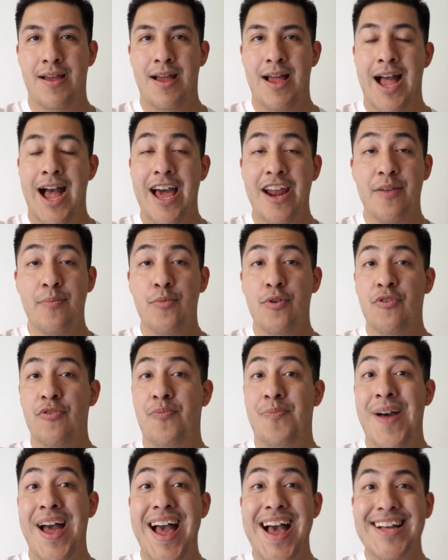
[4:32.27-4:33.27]
how to
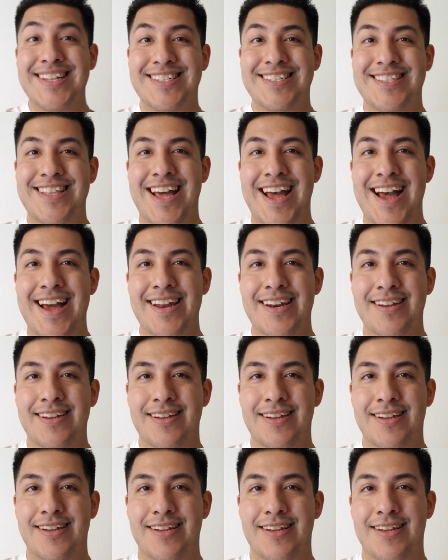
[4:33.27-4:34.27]
move past
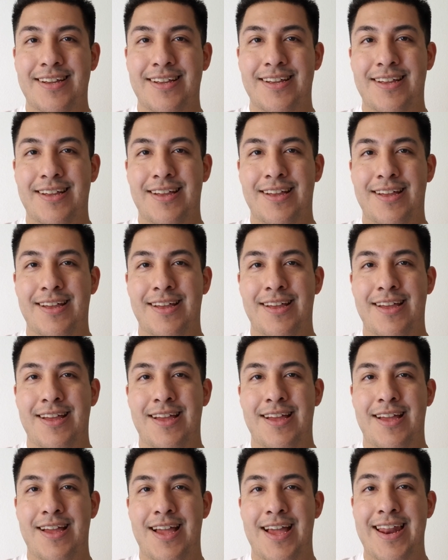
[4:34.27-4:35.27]
that,
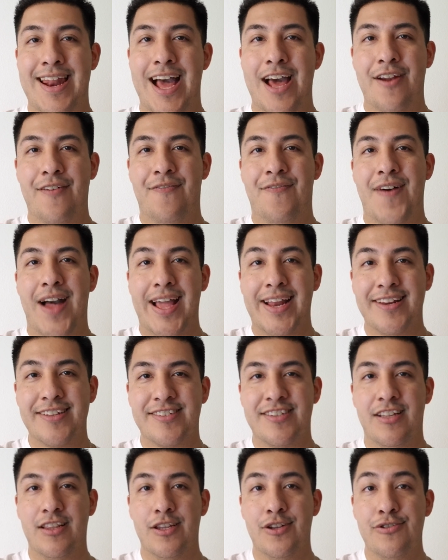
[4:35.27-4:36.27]
and how to find a
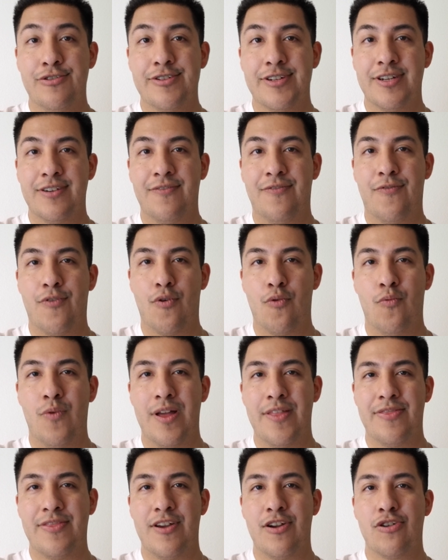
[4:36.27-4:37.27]
solution for
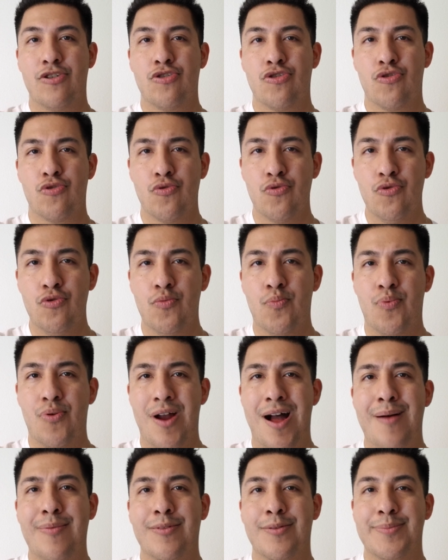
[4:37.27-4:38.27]
what their true
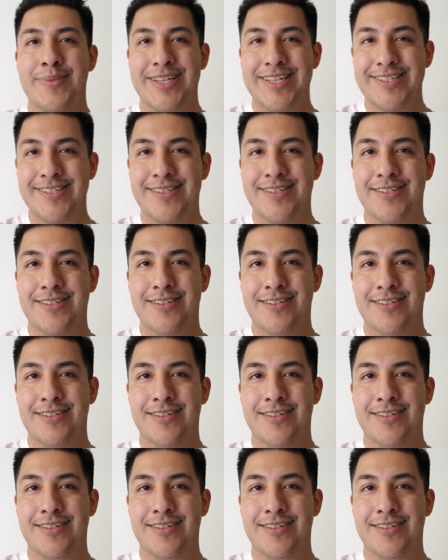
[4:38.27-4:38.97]
problem is.